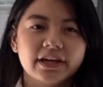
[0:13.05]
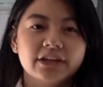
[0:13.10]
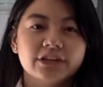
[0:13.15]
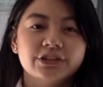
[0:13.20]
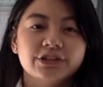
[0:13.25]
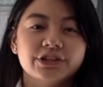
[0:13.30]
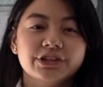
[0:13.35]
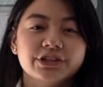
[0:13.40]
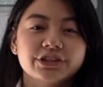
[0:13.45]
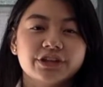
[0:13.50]

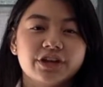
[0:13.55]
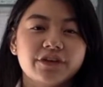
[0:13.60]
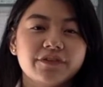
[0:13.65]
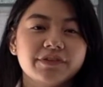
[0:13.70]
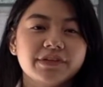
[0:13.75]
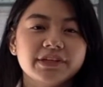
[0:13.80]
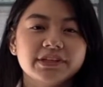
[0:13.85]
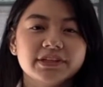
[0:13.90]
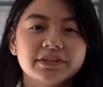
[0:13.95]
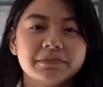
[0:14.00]
to discover
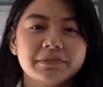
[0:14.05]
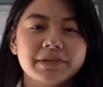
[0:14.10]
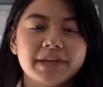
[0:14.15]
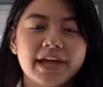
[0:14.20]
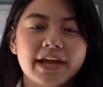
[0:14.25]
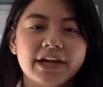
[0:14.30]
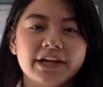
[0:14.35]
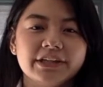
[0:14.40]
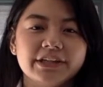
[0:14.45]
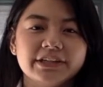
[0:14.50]
the
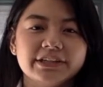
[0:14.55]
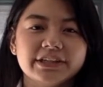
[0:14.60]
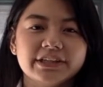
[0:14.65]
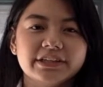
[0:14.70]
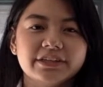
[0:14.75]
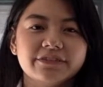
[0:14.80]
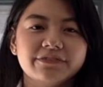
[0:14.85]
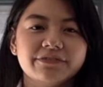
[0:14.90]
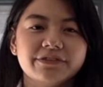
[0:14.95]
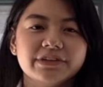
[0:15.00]
similarities and
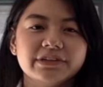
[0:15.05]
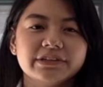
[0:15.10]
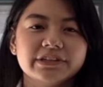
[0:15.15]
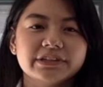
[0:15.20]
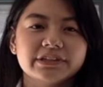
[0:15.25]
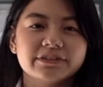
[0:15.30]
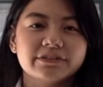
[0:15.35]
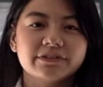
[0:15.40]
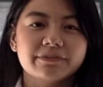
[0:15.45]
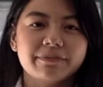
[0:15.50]

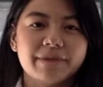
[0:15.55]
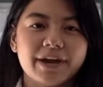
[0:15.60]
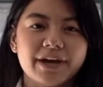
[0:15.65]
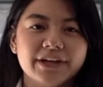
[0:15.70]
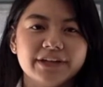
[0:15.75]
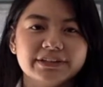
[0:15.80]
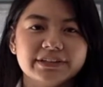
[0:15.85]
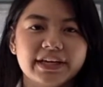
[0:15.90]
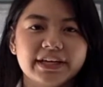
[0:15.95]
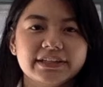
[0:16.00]
differences of the
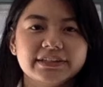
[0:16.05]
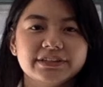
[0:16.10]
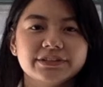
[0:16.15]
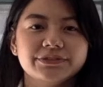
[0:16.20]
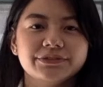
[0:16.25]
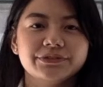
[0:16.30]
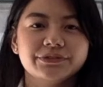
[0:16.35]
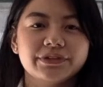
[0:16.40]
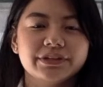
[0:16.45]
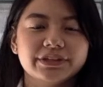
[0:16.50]
parasites
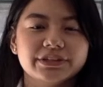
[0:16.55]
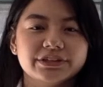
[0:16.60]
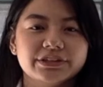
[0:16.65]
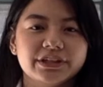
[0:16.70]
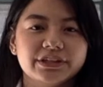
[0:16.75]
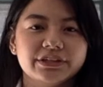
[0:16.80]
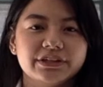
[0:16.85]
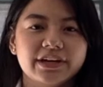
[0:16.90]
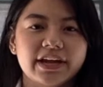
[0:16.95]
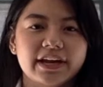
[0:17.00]
through its
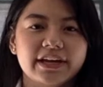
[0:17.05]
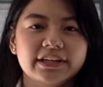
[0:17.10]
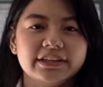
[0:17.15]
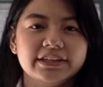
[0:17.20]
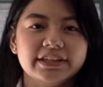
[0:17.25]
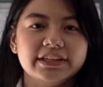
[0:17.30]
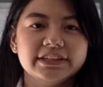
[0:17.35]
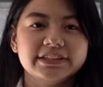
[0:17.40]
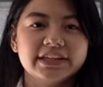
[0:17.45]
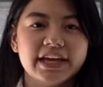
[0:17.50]

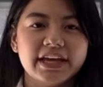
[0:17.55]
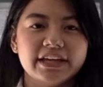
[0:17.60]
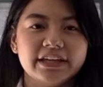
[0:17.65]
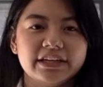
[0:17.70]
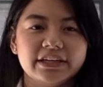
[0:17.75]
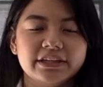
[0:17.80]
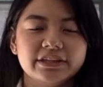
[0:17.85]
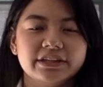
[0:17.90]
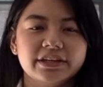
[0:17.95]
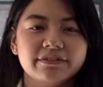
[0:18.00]
generalities and
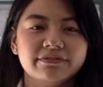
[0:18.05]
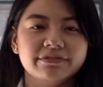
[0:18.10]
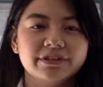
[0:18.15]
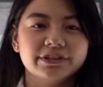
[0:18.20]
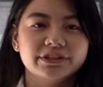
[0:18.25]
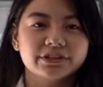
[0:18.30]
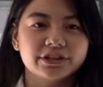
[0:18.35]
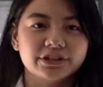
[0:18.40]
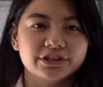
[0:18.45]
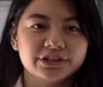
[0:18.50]
in-depth
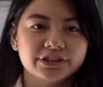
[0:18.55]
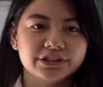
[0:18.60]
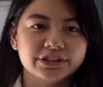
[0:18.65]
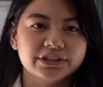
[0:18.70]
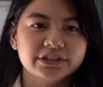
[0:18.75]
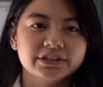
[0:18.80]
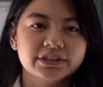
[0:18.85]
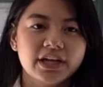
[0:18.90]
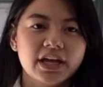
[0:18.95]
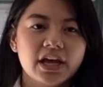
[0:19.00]

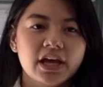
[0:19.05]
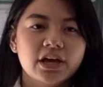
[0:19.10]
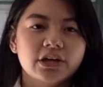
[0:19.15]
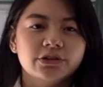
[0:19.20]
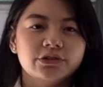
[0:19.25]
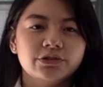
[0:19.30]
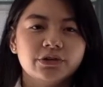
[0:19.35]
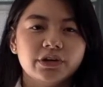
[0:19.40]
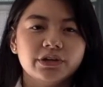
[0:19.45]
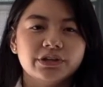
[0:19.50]
discussions,
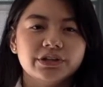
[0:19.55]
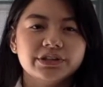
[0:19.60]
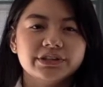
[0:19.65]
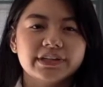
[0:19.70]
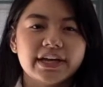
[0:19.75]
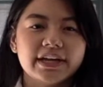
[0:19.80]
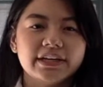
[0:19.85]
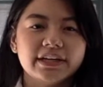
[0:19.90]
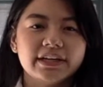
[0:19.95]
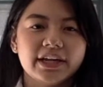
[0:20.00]
to
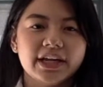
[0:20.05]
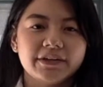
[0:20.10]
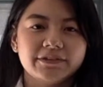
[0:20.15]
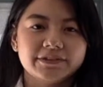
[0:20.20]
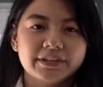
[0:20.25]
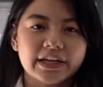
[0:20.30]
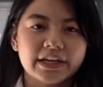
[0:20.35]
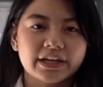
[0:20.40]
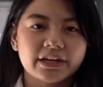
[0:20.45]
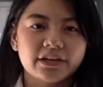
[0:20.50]
understand the life
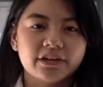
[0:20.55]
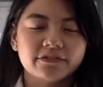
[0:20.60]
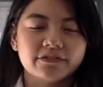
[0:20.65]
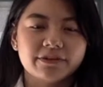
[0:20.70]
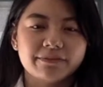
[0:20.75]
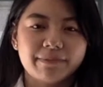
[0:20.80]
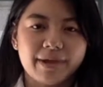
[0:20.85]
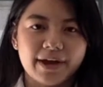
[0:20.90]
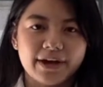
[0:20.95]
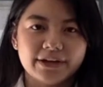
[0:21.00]
cycle of
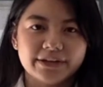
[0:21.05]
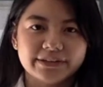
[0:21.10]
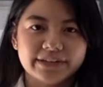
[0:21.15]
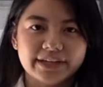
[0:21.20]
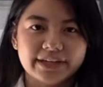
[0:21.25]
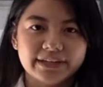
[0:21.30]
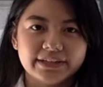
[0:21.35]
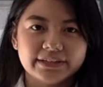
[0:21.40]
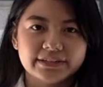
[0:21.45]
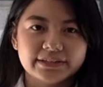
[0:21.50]
the
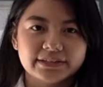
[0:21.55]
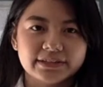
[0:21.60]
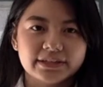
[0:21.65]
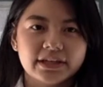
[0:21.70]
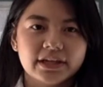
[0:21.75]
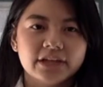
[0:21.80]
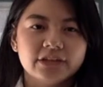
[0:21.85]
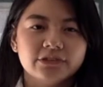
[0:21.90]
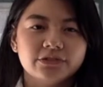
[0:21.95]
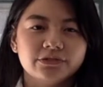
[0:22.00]
parasites,
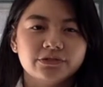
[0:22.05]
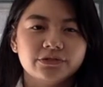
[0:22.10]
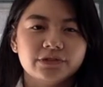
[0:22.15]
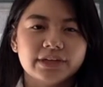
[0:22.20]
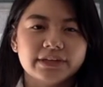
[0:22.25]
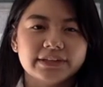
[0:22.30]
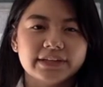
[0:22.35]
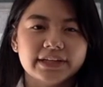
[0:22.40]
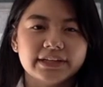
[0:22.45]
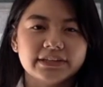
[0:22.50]
to
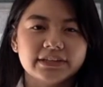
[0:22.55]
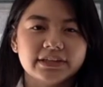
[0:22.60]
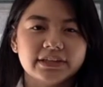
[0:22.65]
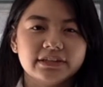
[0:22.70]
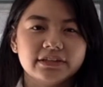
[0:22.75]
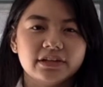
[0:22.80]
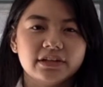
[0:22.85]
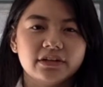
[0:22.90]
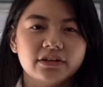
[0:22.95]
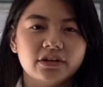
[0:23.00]
assess the
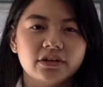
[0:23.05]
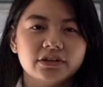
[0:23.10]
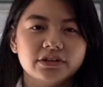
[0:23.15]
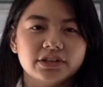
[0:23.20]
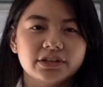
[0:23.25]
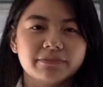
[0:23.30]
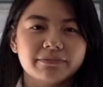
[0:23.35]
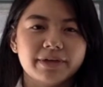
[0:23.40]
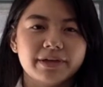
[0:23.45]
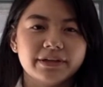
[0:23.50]

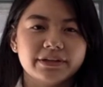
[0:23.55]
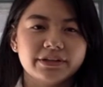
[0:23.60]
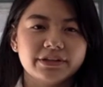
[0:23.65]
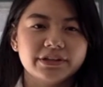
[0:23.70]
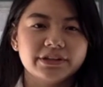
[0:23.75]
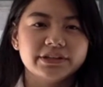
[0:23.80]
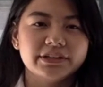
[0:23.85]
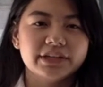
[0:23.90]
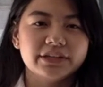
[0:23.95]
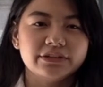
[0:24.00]
diagnostic
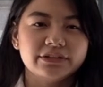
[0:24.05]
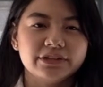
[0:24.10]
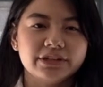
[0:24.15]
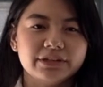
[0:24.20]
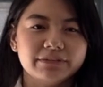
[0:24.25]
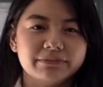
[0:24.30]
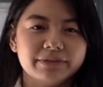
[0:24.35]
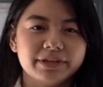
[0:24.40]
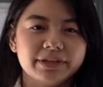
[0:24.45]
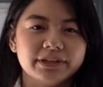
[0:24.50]
methods and
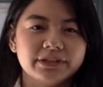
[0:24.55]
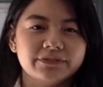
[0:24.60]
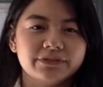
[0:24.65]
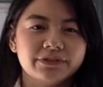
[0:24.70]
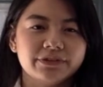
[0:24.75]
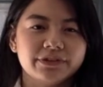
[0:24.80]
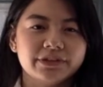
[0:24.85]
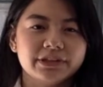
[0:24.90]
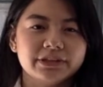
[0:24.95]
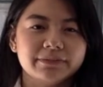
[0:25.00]
treatments for
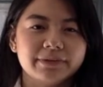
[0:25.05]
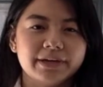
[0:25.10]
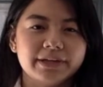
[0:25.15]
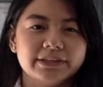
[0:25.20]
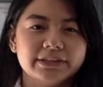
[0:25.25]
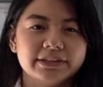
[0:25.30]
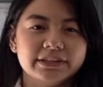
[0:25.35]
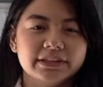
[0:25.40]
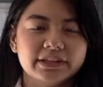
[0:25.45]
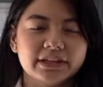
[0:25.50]
these
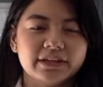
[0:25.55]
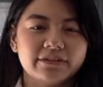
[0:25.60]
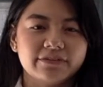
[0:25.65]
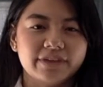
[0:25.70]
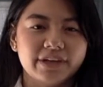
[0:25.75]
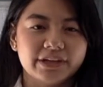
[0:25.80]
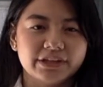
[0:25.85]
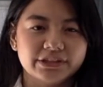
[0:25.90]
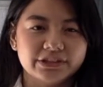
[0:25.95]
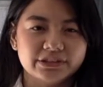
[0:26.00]
parasitic
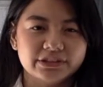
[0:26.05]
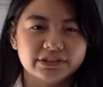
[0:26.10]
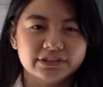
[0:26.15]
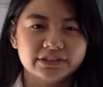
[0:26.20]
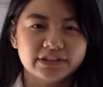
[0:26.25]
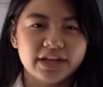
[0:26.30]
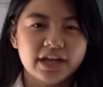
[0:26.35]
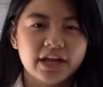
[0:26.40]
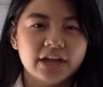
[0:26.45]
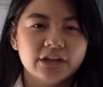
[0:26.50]
infections,
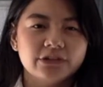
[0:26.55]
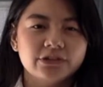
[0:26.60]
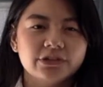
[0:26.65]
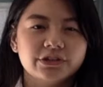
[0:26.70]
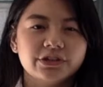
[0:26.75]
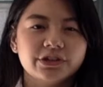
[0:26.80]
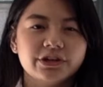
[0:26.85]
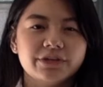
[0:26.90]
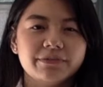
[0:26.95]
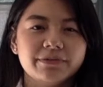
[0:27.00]
to
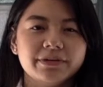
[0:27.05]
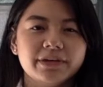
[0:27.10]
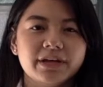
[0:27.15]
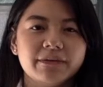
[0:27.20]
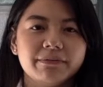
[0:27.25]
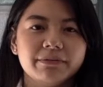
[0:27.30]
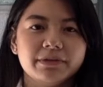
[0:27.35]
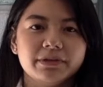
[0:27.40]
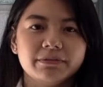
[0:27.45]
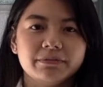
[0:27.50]
determine the
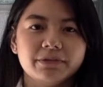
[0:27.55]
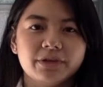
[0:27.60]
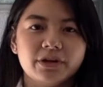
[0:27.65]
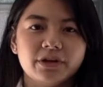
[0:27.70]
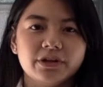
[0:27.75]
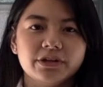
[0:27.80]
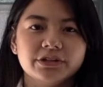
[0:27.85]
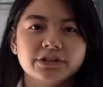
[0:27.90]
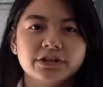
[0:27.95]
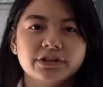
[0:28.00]

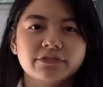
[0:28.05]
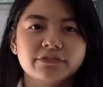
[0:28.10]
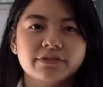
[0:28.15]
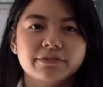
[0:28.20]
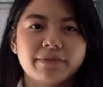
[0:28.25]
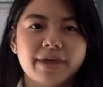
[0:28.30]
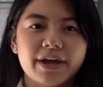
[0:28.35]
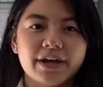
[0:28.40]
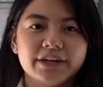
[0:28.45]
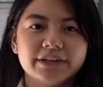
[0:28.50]
epidemiology of the
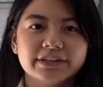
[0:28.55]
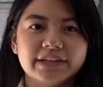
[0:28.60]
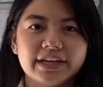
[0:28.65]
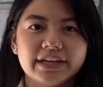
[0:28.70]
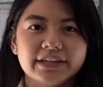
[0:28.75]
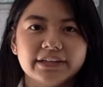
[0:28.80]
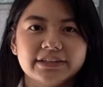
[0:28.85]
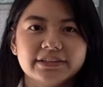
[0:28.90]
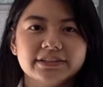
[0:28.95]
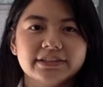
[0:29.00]

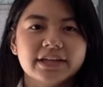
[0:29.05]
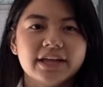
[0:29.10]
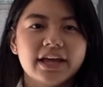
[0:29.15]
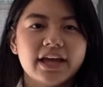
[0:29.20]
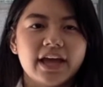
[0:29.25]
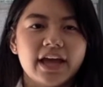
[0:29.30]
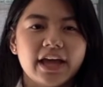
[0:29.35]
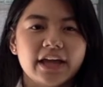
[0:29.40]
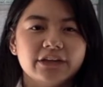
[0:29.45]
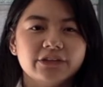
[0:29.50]
parasites,
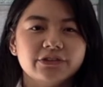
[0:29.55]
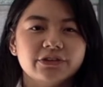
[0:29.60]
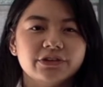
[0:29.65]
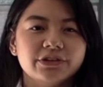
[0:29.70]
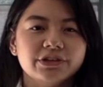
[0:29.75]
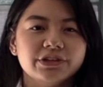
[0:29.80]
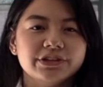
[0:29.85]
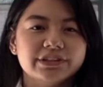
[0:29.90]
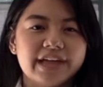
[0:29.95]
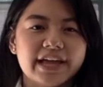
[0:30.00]
and to
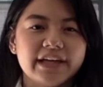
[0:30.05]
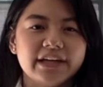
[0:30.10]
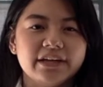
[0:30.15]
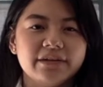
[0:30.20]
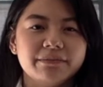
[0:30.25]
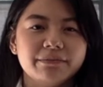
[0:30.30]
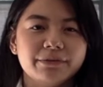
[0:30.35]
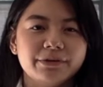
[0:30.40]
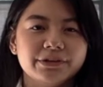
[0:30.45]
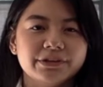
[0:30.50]
understand the
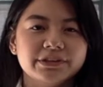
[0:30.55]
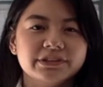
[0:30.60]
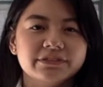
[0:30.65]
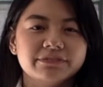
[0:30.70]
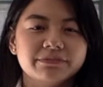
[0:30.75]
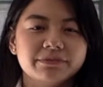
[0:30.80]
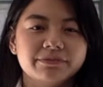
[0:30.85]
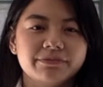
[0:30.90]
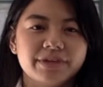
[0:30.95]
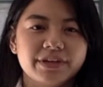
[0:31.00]
importance of
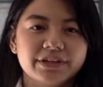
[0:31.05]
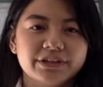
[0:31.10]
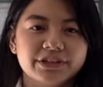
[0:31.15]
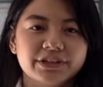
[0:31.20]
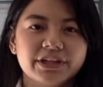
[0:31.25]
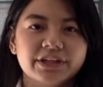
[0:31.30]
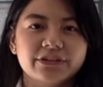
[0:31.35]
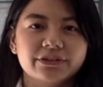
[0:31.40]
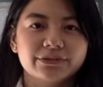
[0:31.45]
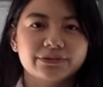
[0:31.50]
prevention
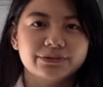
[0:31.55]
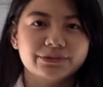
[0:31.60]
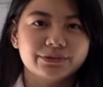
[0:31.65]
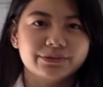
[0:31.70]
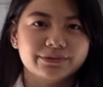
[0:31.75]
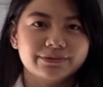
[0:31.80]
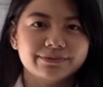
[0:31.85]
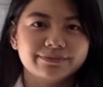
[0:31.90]
and control.